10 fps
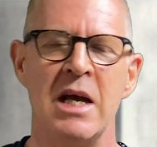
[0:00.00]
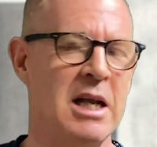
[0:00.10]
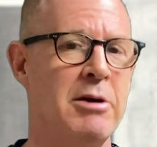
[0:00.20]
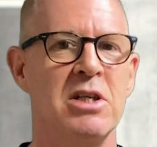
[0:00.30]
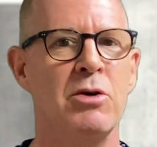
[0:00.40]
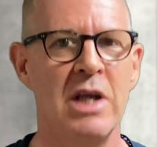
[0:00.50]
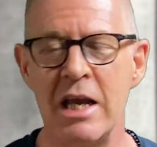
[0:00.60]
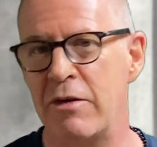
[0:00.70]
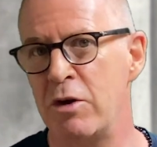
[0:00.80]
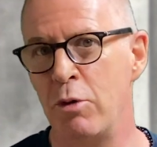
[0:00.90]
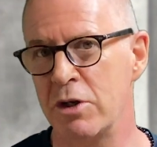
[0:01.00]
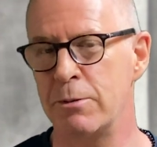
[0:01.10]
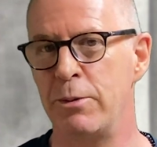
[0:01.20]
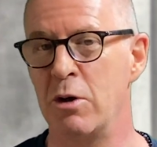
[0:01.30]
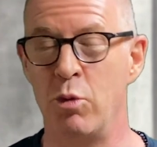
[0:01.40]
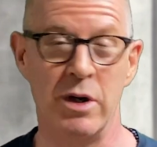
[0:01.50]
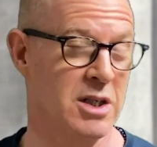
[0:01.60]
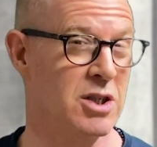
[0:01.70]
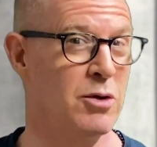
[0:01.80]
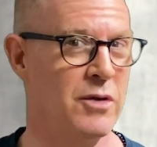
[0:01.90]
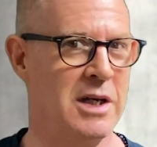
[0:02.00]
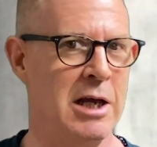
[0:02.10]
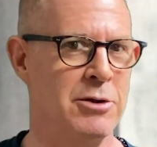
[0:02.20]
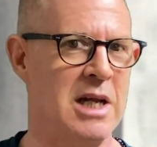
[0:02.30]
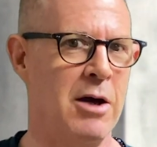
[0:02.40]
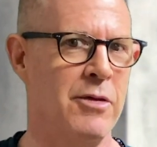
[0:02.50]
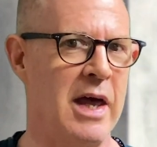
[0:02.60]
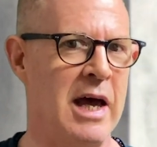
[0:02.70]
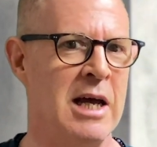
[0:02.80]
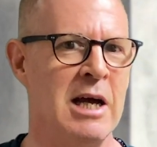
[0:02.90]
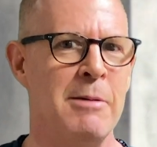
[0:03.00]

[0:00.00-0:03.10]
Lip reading: Now, it's okay if you want to put one or two videos out there,